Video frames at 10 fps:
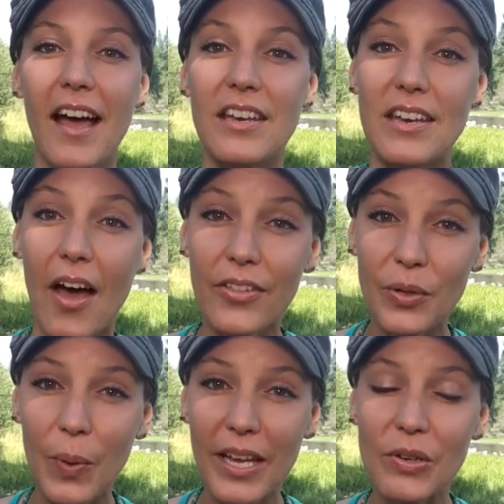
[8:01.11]

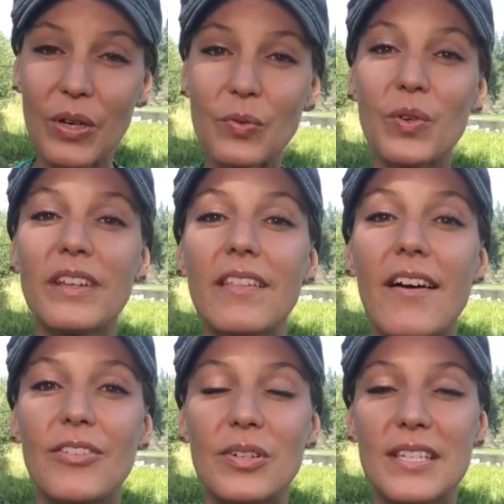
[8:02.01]
Another way you can really
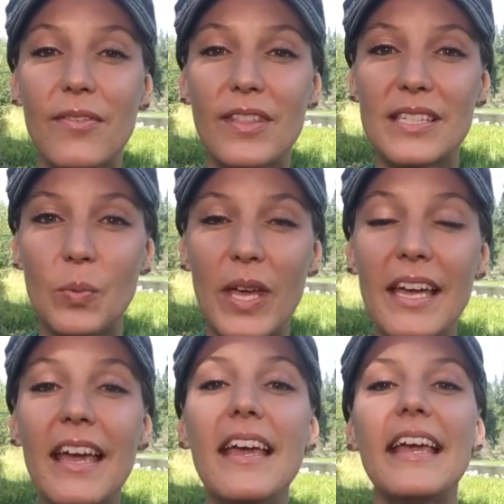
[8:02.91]
love yourself this
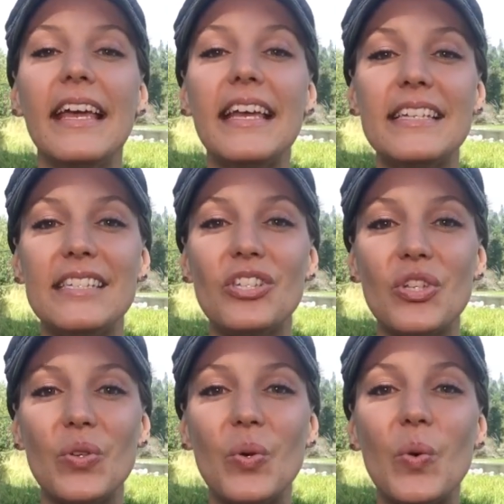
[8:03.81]
week is
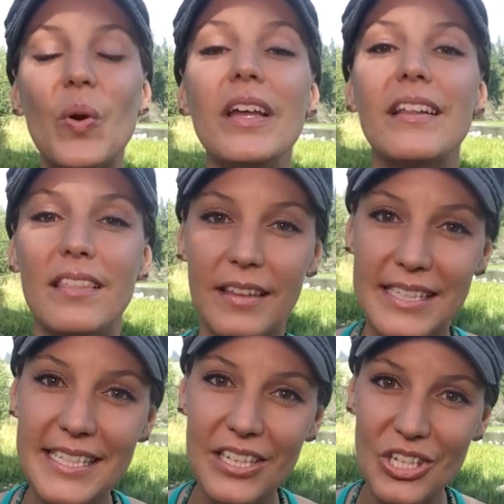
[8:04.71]
to
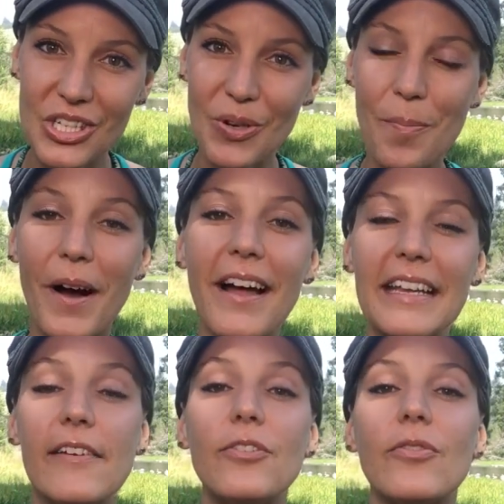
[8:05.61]
listen to your
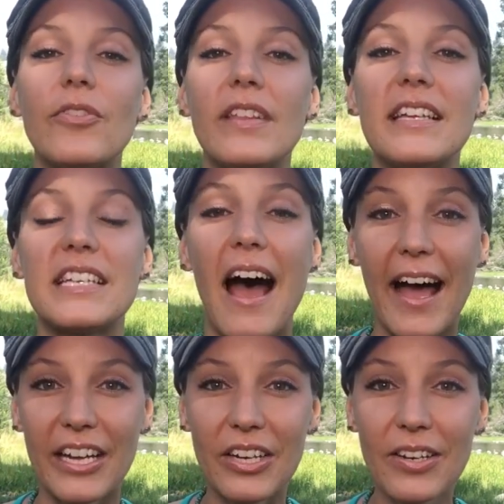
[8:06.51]
body. If you're feeling
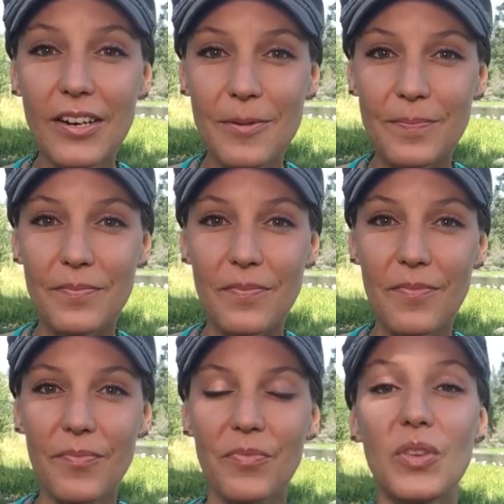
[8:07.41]
tired,
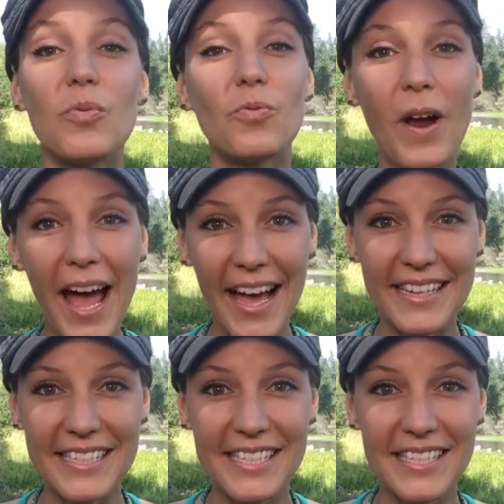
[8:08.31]

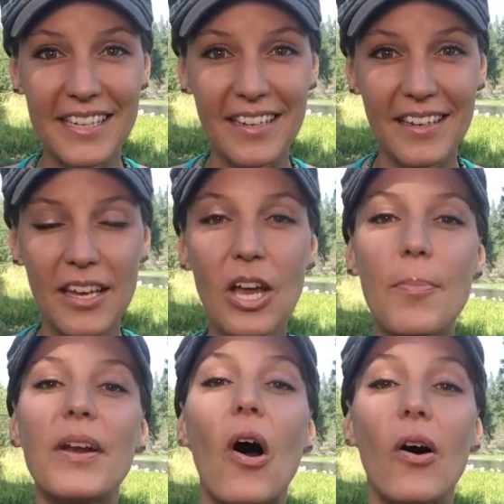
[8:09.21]
rest.
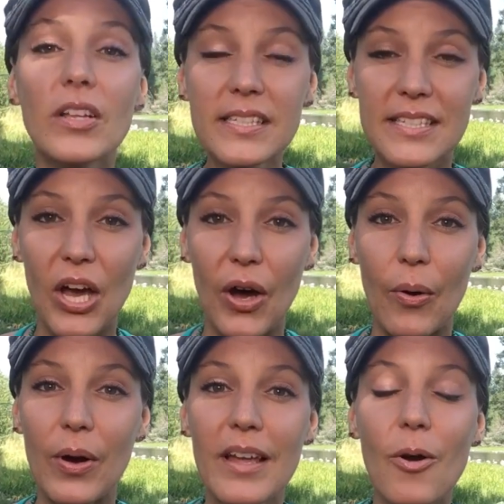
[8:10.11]
But
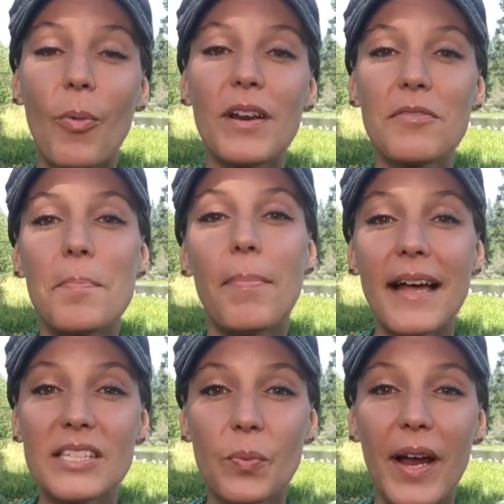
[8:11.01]
also, one of the
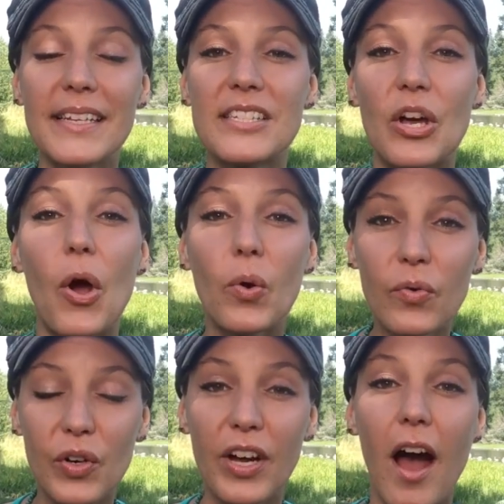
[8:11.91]
best ways to
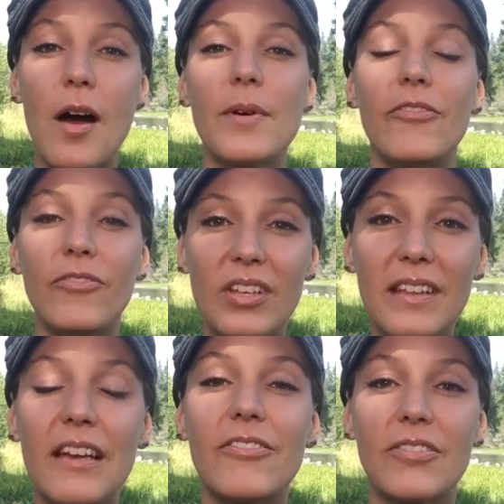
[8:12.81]
overcome a
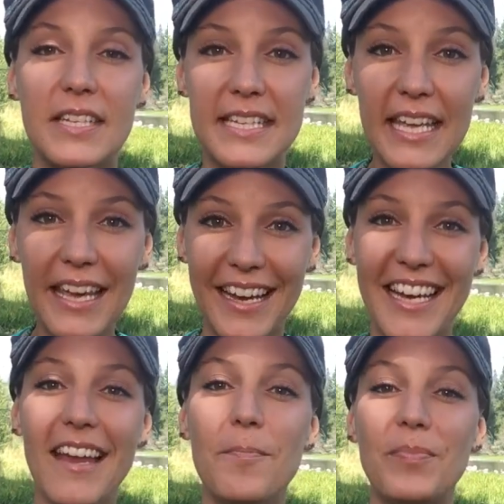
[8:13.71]
feeling of
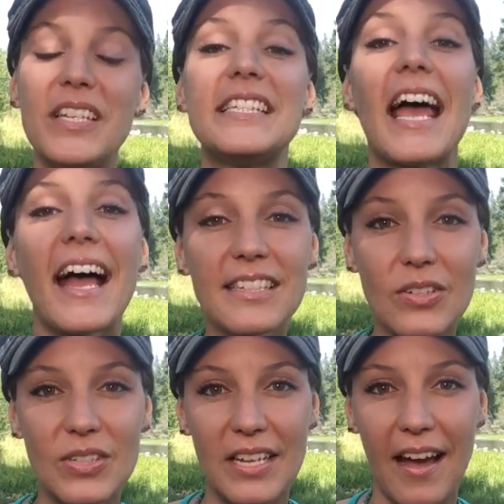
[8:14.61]
fatigue is to
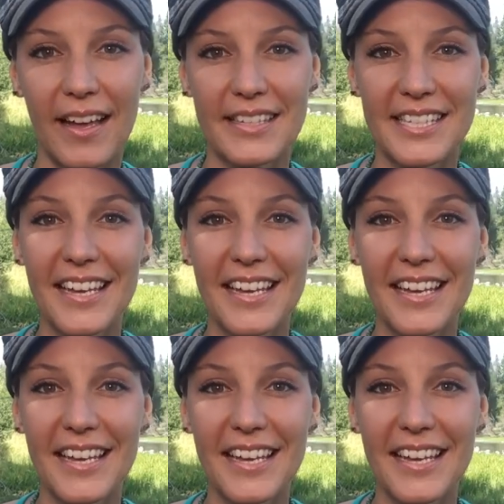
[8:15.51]
exercise.